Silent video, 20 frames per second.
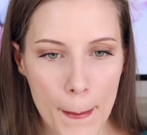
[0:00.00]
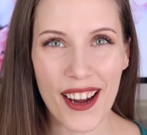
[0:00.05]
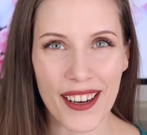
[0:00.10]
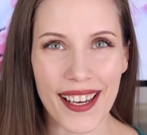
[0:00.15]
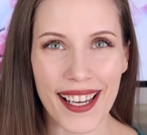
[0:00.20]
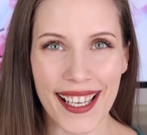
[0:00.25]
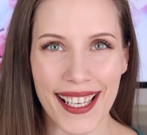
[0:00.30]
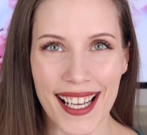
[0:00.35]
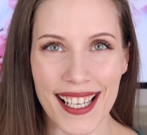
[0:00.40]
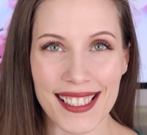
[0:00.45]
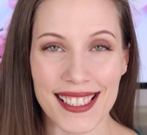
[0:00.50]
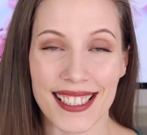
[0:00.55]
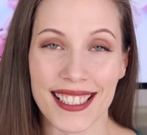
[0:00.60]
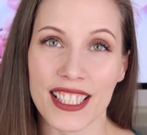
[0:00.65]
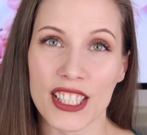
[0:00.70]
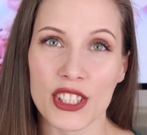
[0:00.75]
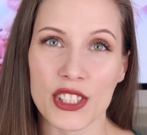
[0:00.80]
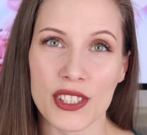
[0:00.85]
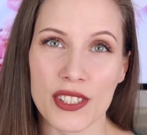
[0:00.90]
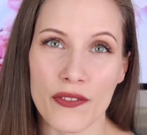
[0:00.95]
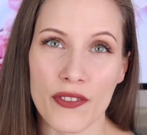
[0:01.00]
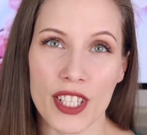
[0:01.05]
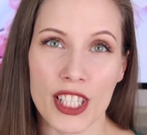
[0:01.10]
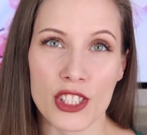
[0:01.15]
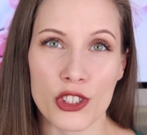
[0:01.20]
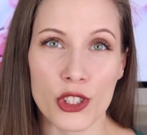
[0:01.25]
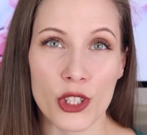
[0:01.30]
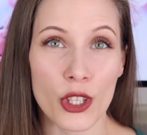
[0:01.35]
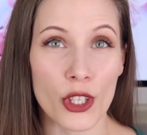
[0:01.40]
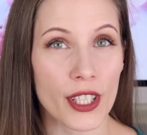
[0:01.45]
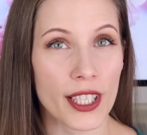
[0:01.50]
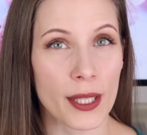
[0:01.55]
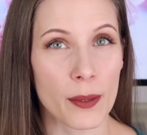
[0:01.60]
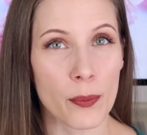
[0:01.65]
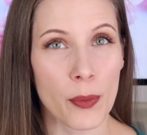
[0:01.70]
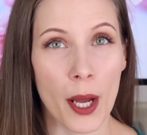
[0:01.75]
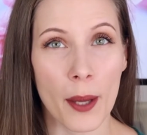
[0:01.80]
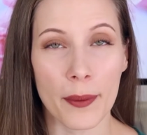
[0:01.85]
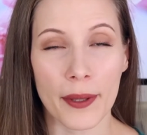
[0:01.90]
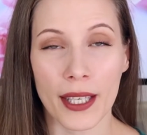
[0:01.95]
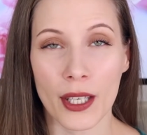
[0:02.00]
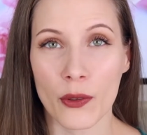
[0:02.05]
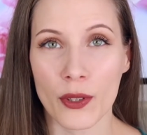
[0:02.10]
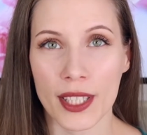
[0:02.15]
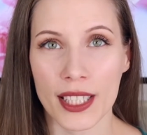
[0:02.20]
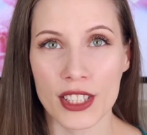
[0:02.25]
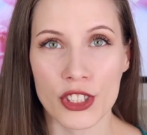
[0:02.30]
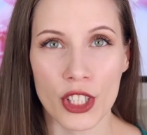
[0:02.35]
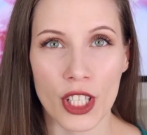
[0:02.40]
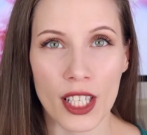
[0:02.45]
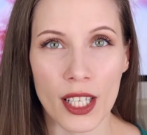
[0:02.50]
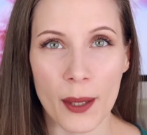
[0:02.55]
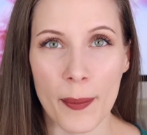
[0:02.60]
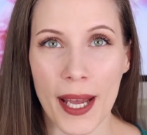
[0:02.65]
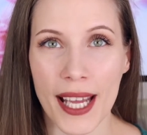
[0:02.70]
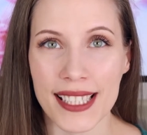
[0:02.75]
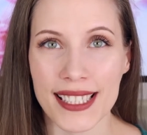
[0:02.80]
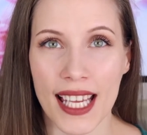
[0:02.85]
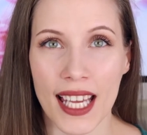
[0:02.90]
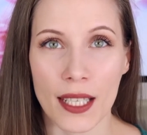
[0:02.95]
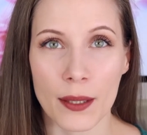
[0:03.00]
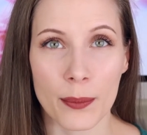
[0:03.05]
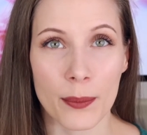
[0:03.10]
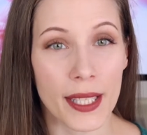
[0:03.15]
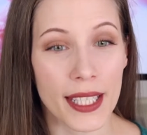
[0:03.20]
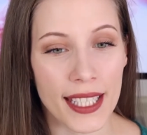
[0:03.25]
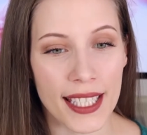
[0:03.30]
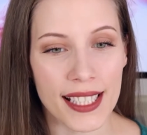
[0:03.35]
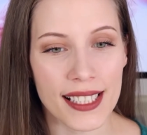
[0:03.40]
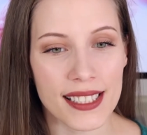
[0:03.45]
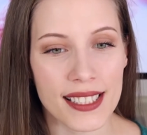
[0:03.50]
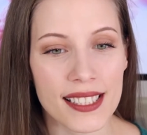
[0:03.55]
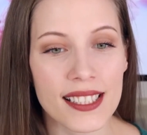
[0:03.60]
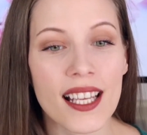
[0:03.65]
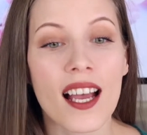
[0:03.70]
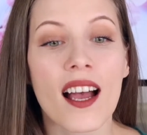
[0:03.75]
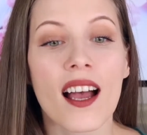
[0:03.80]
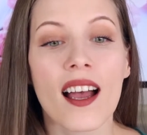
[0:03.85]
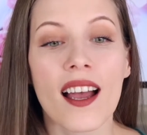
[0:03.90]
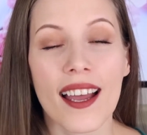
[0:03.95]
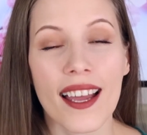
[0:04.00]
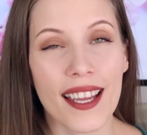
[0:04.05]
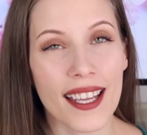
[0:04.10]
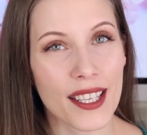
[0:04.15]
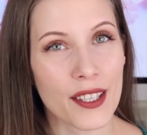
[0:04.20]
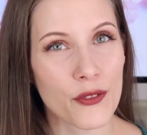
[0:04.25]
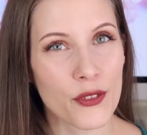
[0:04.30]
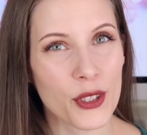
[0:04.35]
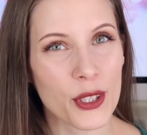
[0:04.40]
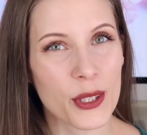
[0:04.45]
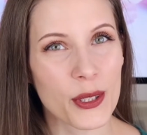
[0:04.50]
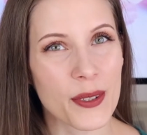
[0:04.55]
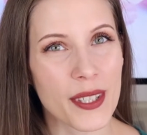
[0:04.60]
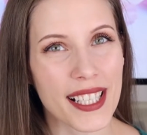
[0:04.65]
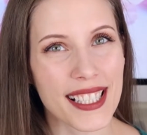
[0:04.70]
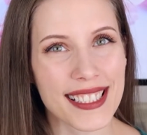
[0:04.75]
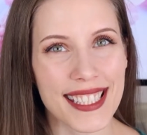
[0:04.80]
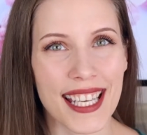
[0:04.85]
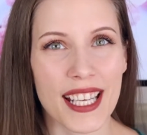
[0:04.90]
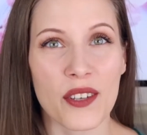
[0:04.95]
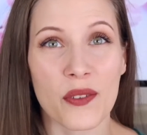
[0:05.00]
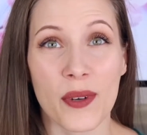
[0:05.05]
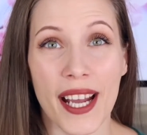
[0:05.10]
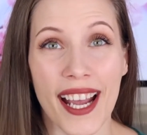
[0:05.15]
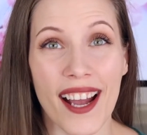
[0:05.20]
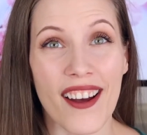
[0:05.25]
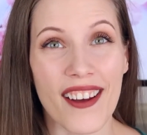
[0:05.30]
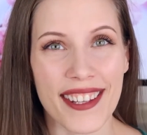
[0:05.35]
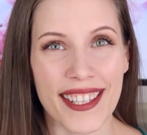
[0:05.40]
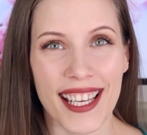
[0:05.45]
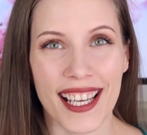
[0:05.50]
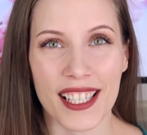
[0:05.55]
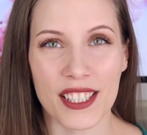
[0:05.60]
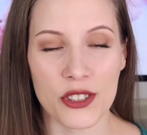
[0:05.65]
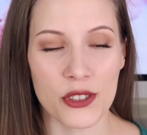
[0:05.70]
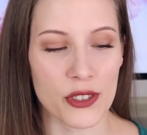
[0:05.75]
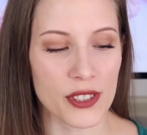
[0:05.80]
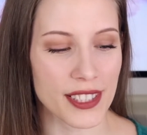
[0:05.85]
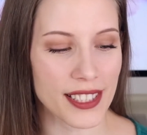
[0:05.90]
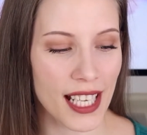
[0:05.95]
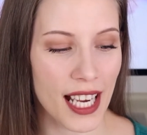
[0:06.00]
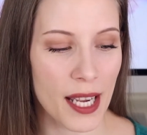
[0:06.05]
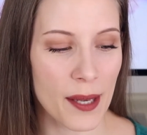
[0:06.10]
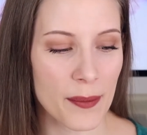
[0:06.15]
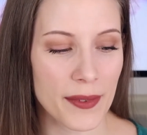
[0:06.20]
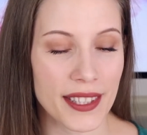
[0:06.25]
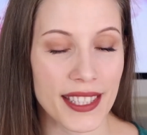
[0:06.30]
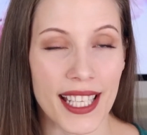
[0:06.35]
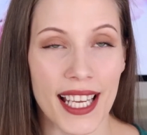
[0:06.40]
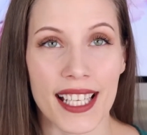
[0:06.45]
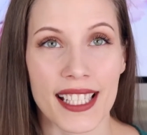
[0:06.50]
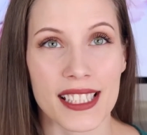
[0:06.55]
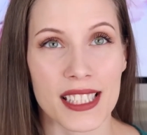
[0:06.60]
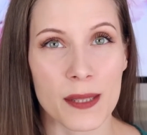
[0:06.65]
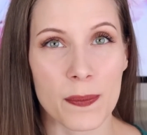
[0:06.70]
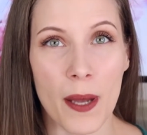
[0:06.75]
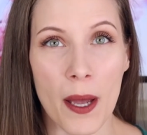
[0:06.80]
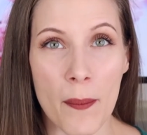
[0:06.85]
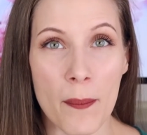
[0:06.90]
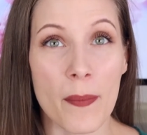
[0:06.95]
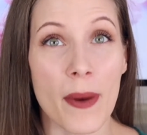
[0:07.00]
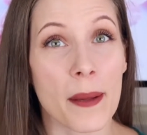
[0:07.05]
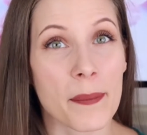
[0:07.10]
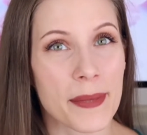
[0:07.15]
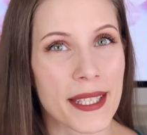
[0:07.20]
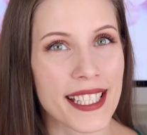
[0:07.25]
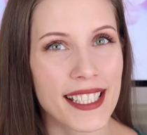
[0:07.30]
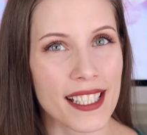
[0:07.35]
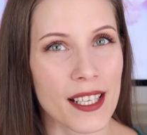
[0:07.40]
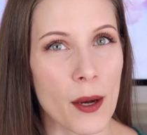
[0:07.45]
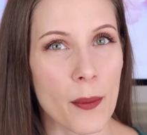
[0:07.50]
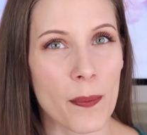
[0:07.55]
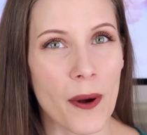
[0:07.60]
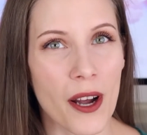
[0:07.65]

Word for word: All right, guys, and here's the finished look. It probably only took about 10 minutes. If you take away all the extra time that is spent by me